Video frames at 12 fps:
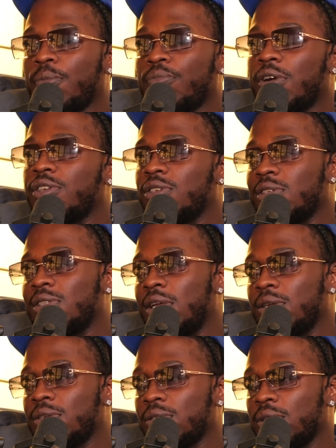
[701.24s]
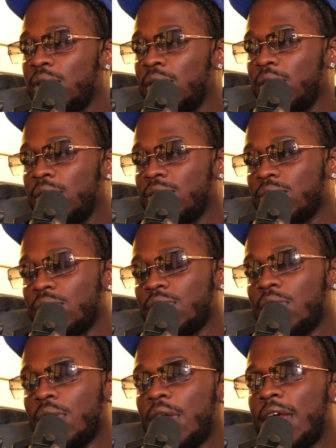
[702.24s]
precious things. So the
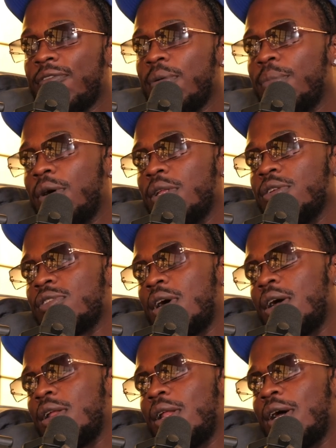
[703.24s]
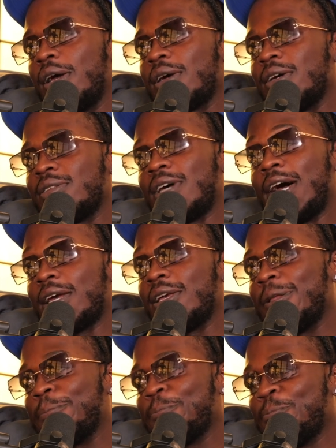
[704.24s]
song Everybody's kind of like
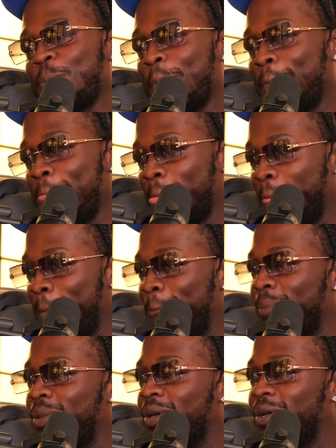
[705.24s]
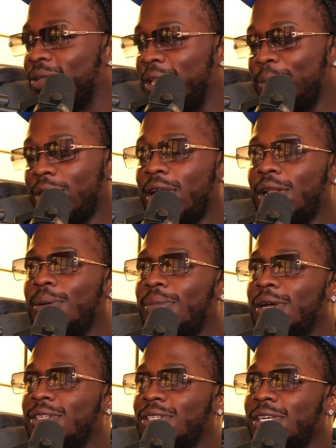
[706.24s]
attacking them kind of
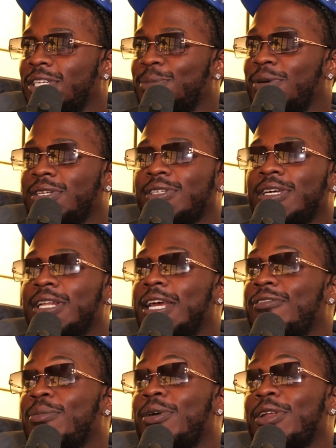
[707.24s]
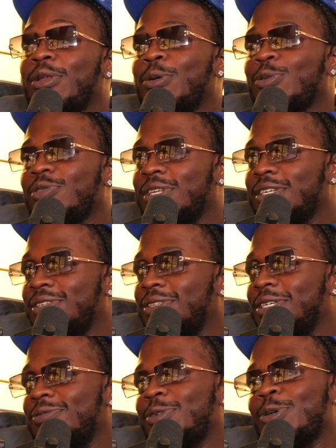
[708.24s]
mindsets by saying everybody knows this,
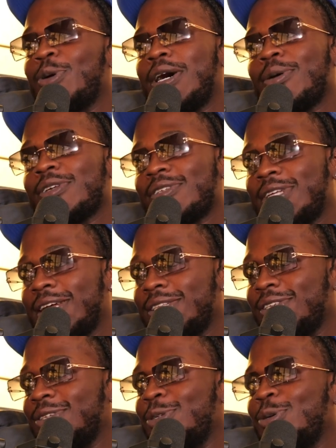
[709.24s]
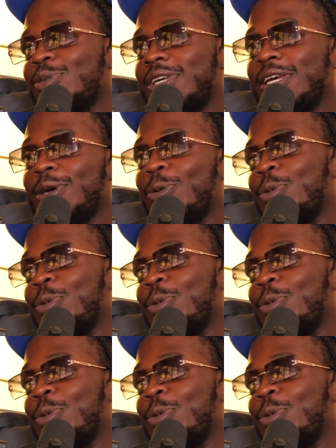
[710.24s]
they even know how I stand to, take a